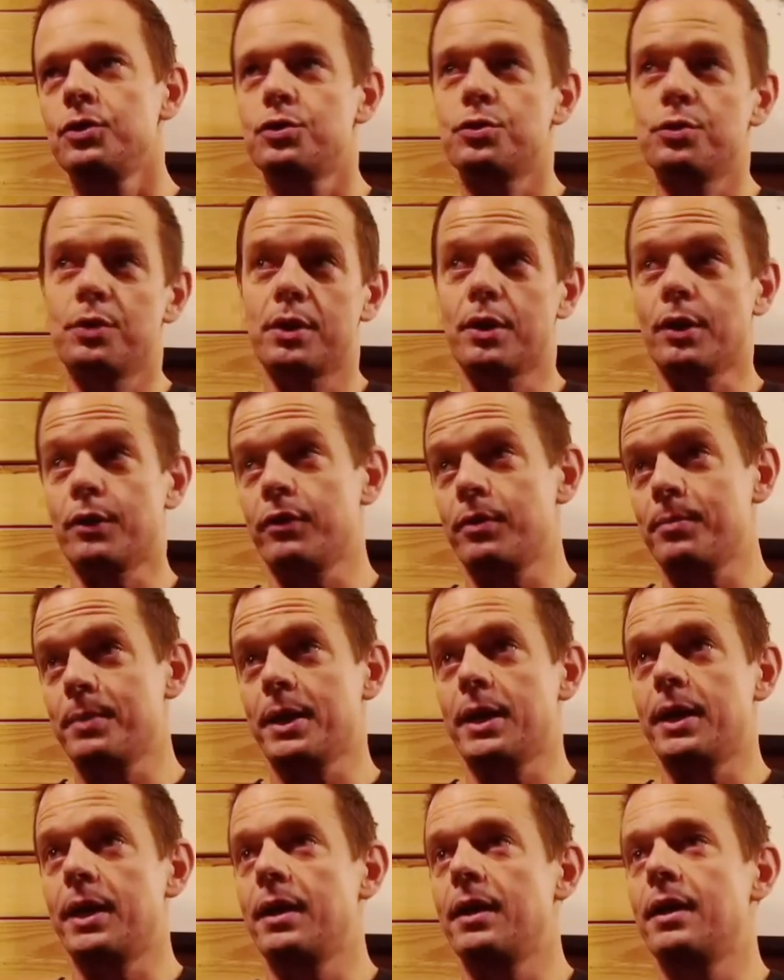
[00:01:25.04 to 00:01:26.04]
to cover
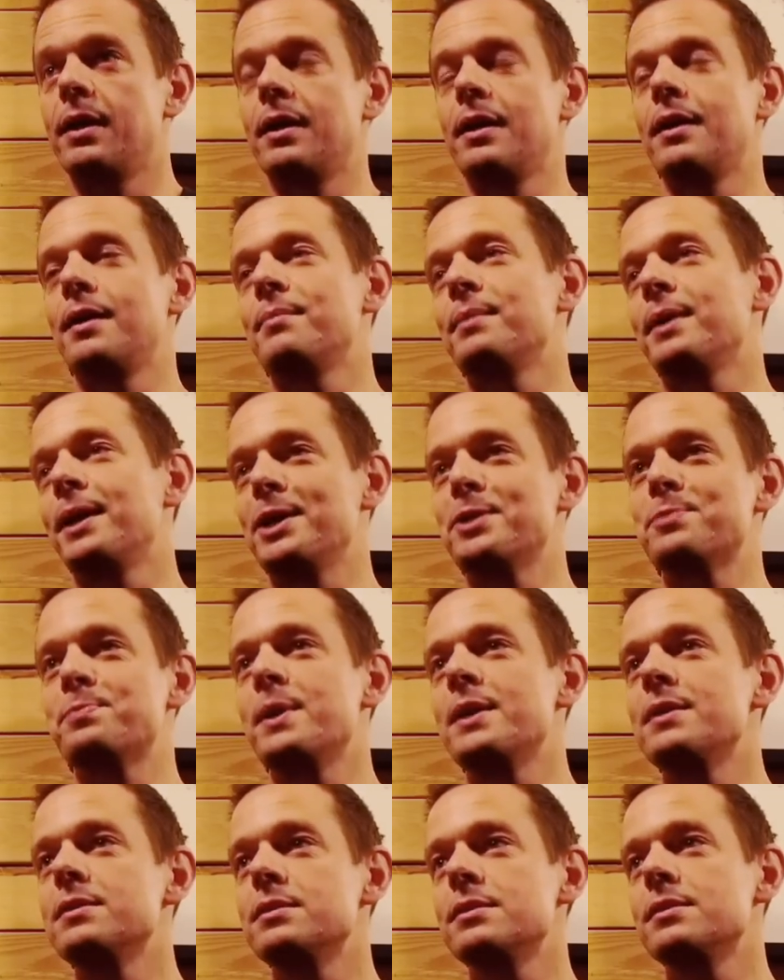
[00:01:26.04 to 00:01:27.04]
my
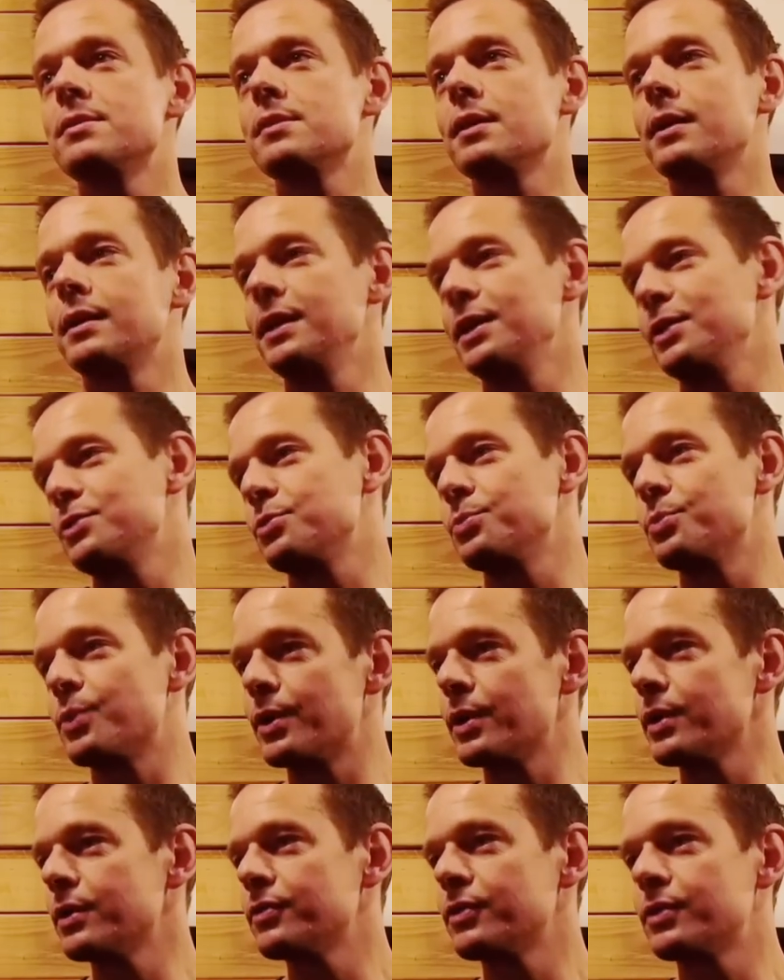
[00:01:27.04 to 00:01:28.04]
expenses I need to
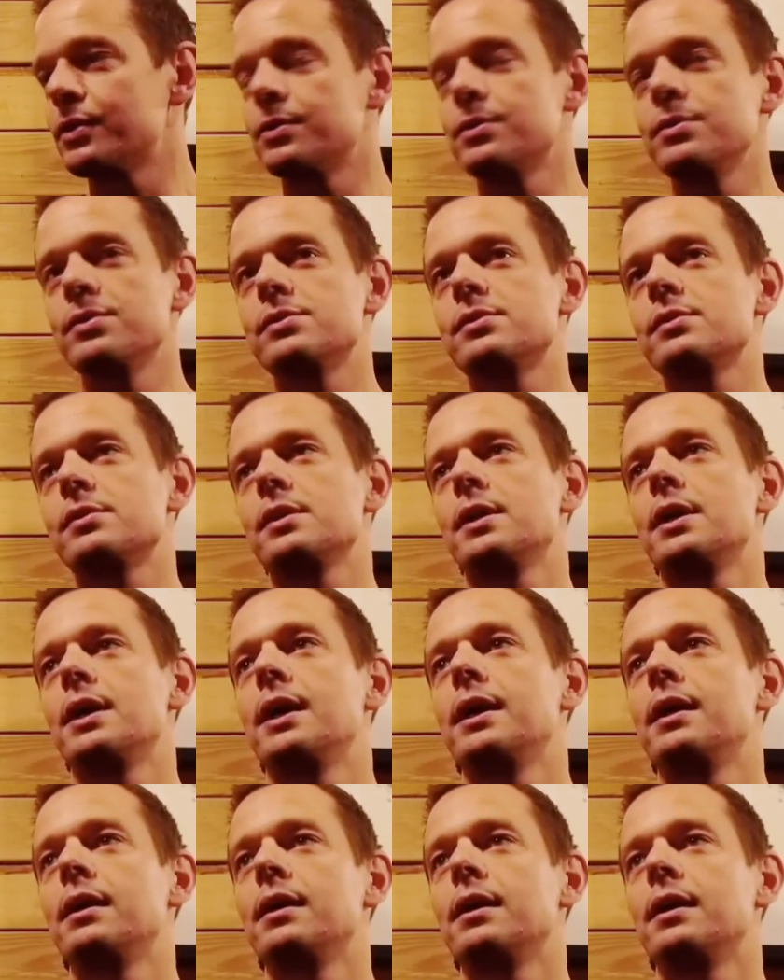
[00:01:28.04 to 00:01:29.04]
work, of course,
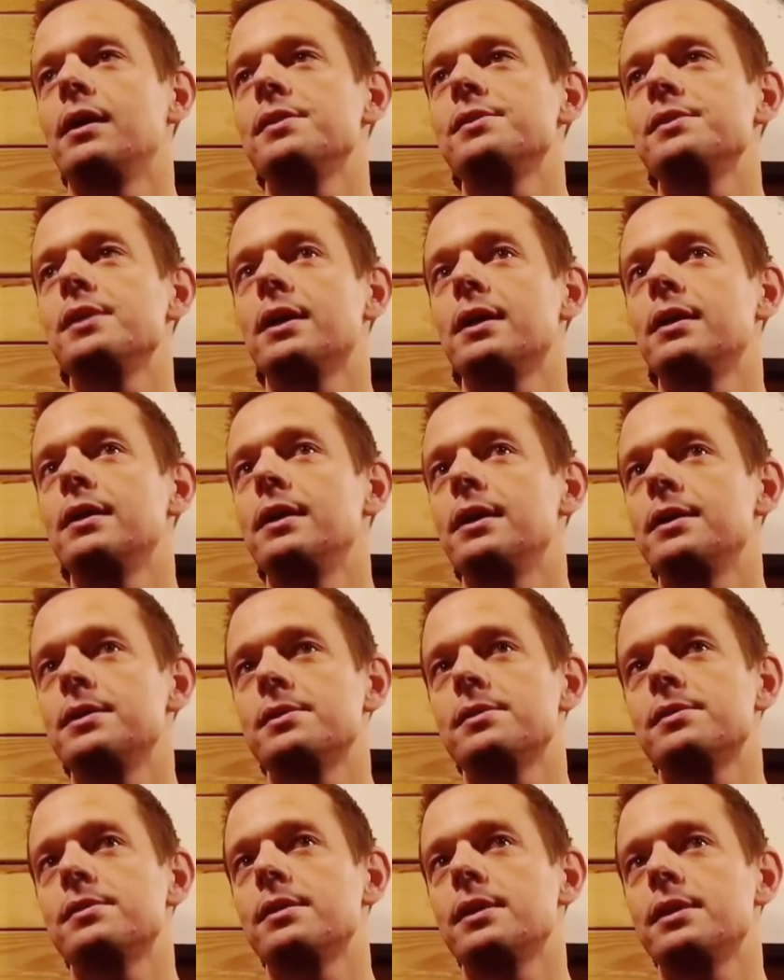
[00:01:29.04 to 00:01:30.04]
and I started
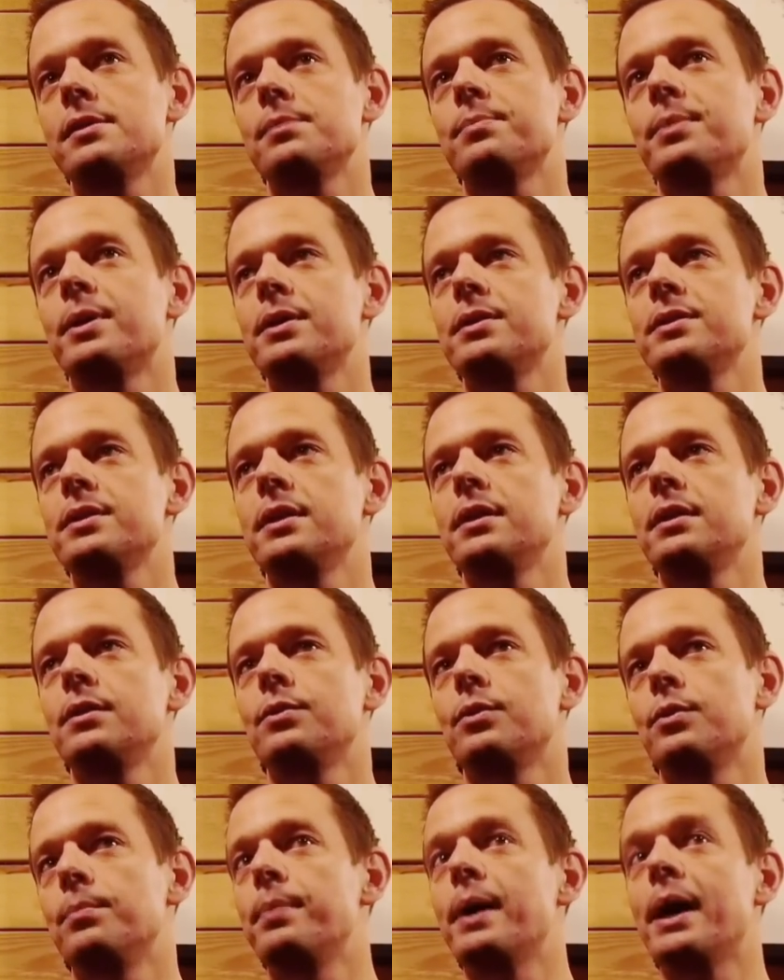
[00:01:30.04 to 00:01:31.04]
as a bartender,
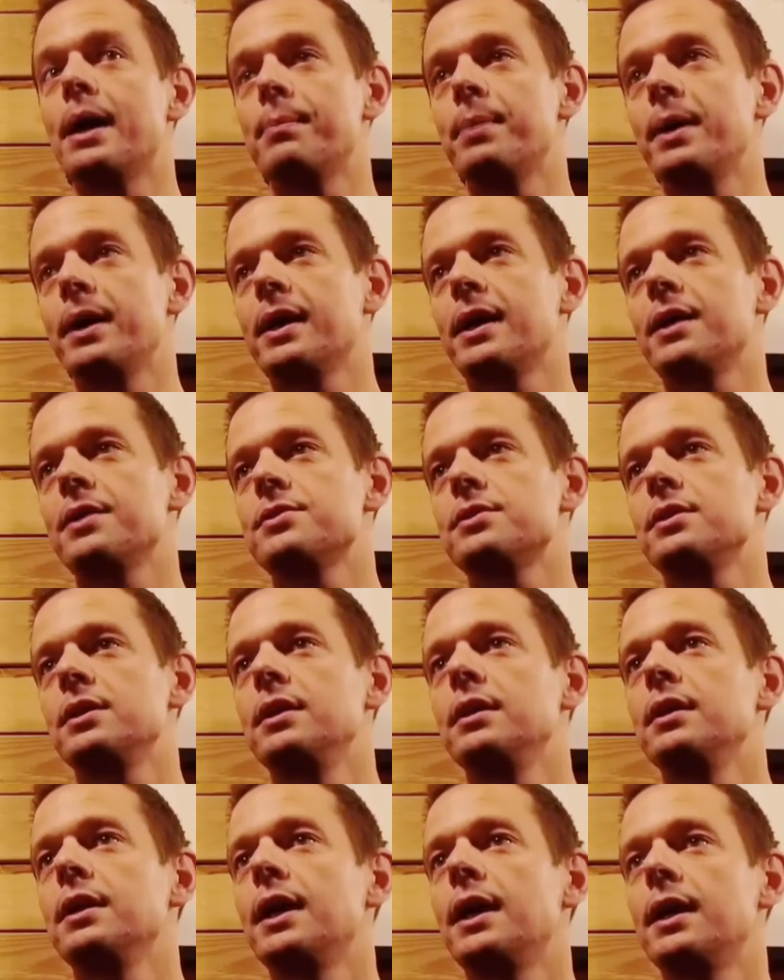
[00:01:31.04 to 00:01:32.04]
or barback
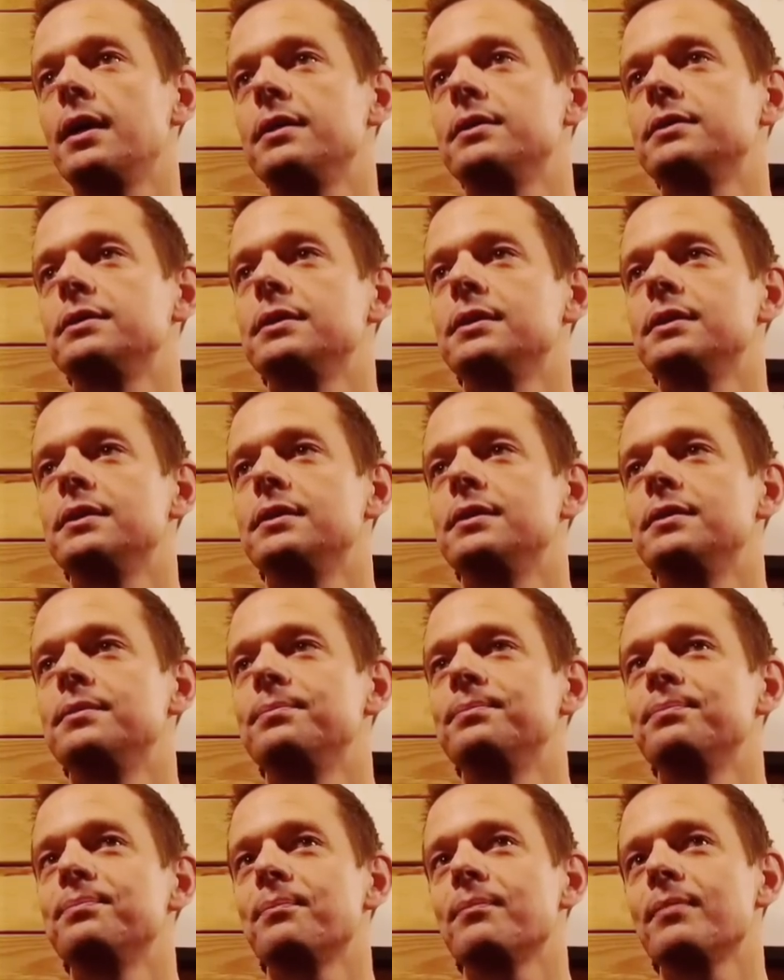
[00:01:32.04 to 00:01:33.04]
actually, at a
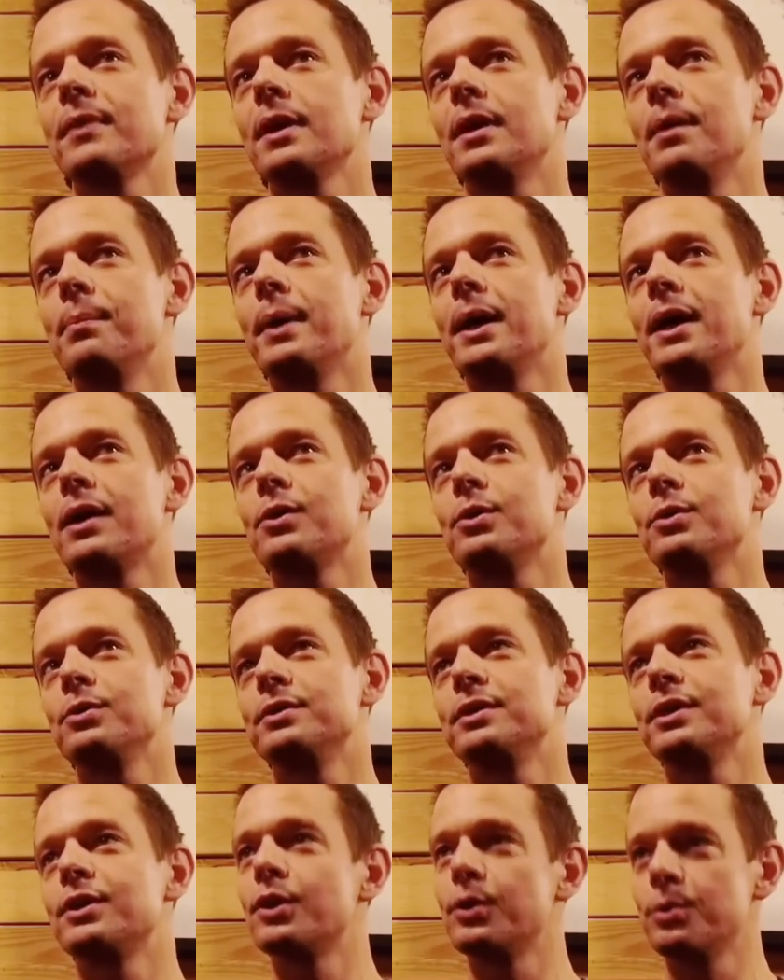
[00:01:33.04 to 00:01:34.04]
bar
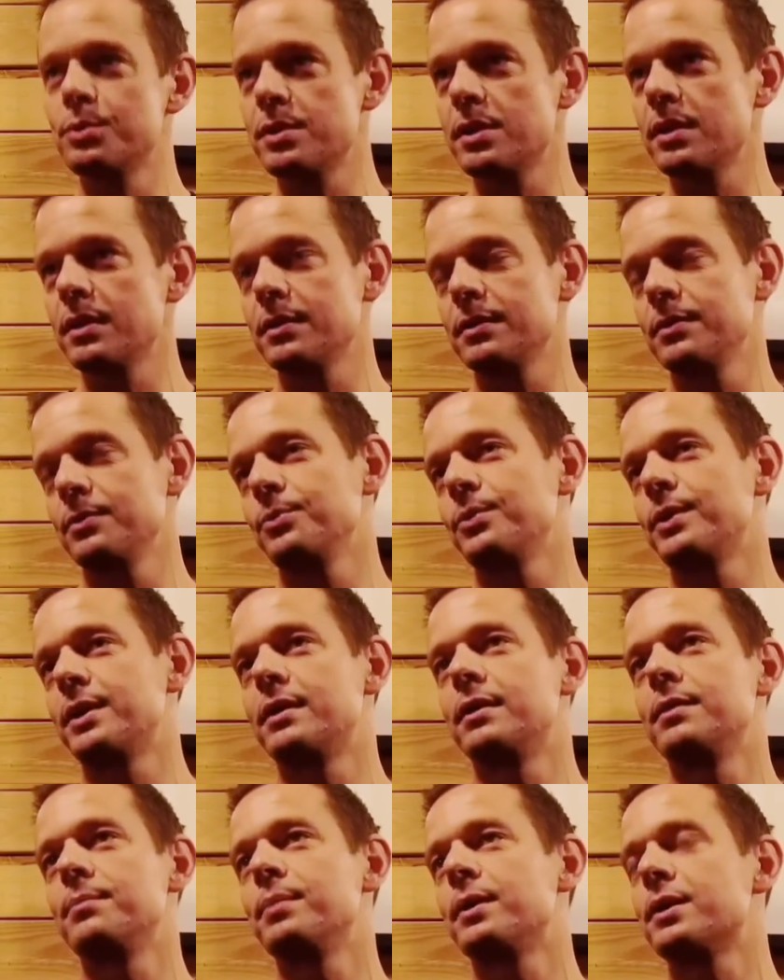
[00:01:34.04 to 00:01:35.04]
called Dakota,
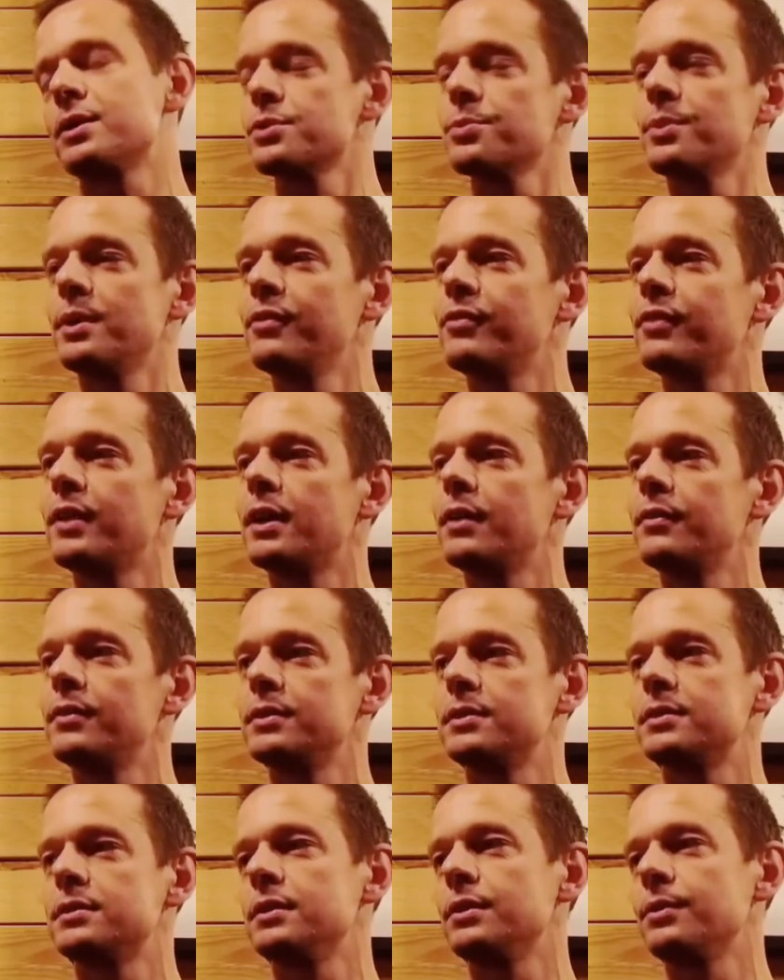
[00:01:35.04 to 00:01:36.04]
where Bar 25
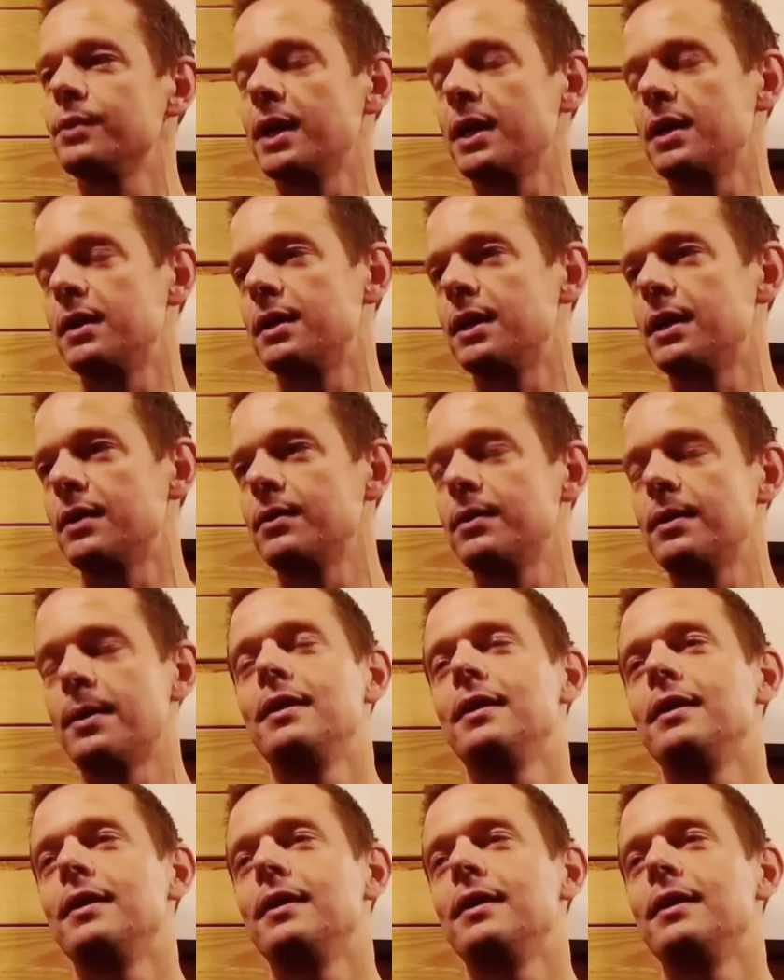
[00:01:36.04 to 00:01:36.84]
is located now.